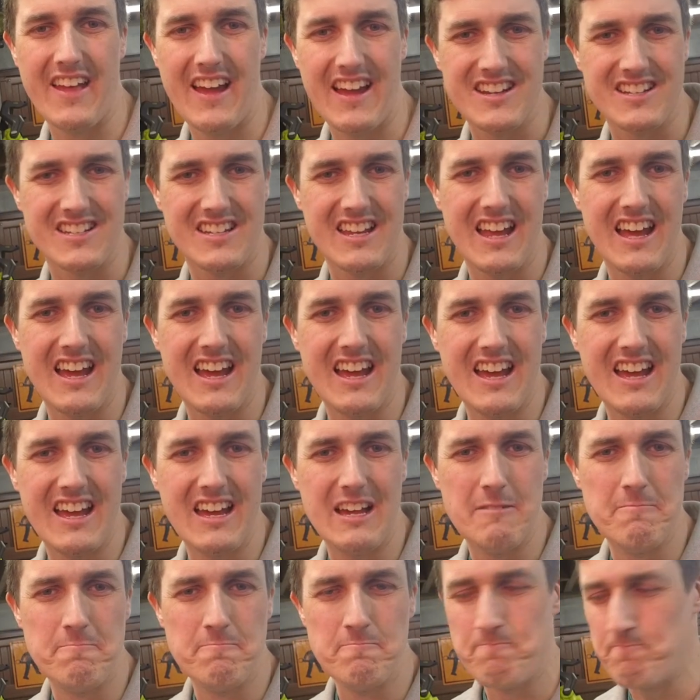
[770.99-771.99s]

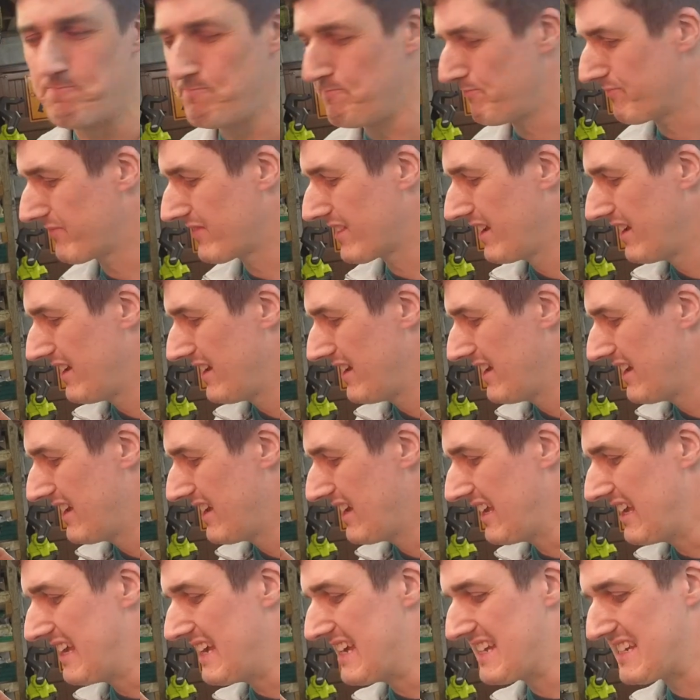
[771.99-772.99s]
that,
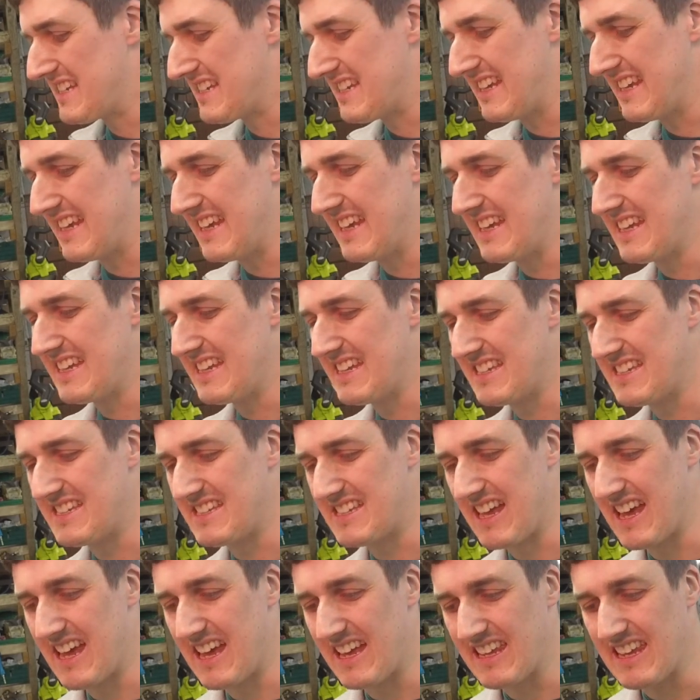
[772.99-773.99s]
it
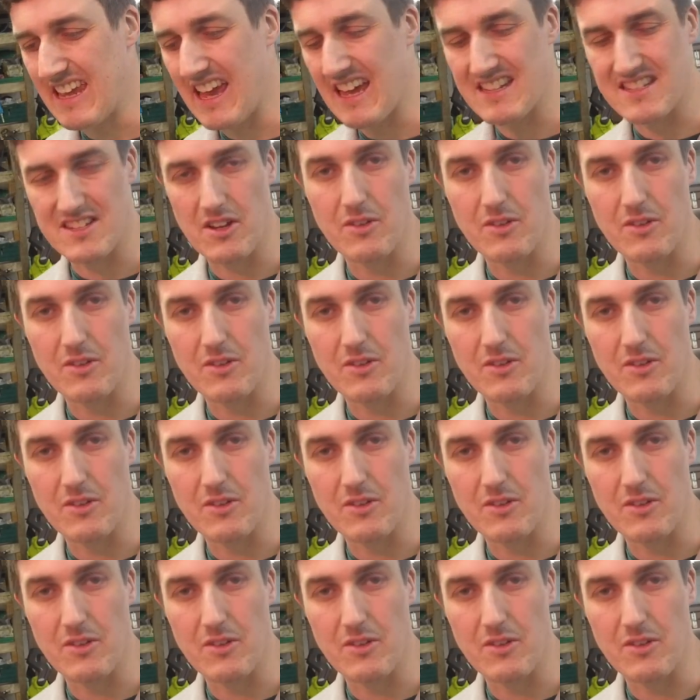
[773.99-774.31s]
is yeah.